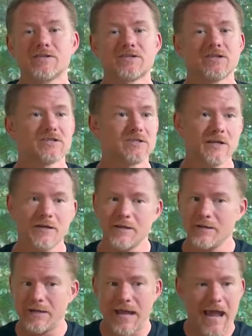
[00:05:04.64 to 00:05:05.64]
is just
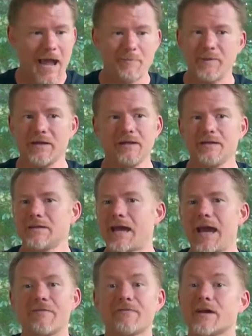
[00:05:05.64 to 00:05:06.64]
happening to
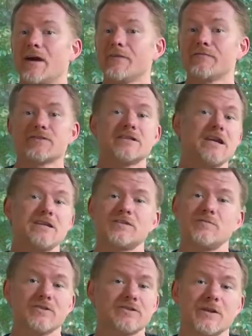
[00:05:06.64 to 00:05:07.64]
have a
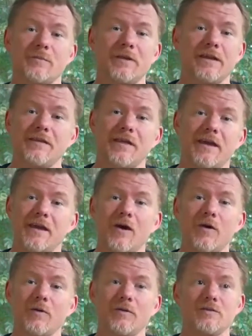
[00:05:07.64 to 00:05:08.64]
conversation with somebody they
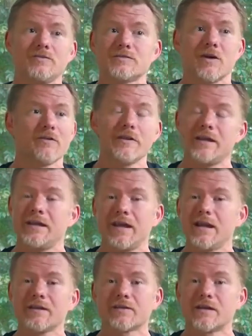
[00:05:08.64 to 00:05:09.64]
know who's already an
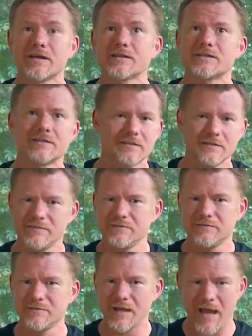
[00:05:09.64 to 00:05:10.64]
anarchist
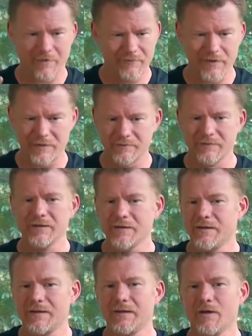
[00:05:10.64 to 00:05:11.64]
and having a,
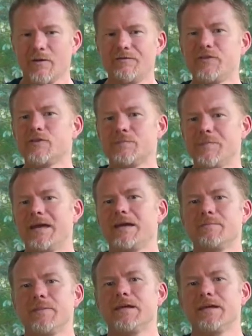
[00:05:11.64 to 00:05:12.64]
you know, if you can make
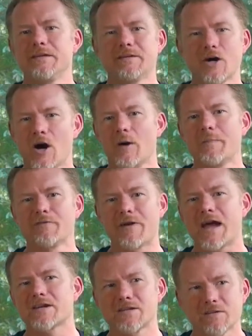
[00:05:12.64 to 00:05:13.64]
it be calm and
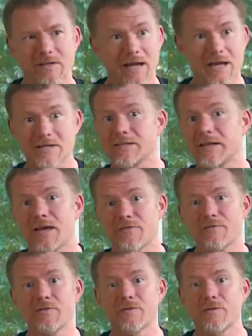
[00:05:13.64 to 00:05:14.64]
rational and actually get
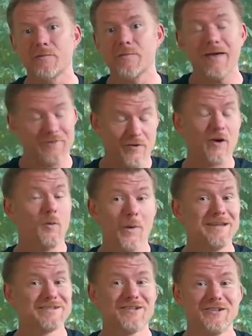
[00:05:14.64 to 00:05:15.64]
through to them, and there are
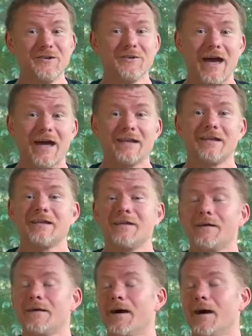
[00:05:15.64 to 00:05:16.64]
ways to do that,
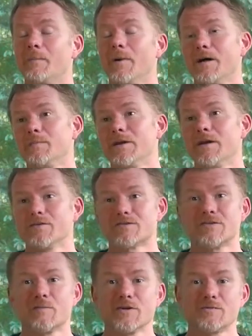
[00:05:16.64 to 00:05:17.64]

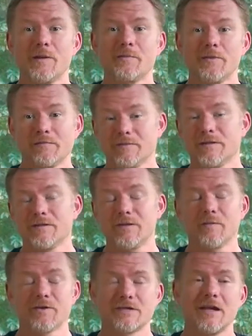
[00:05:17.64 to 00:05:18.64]
unbeknownst to most people,
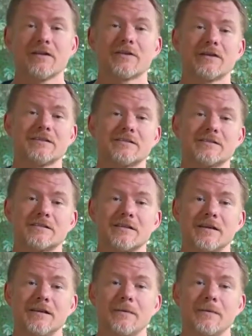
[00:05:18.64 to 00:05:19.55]
including most anarchists.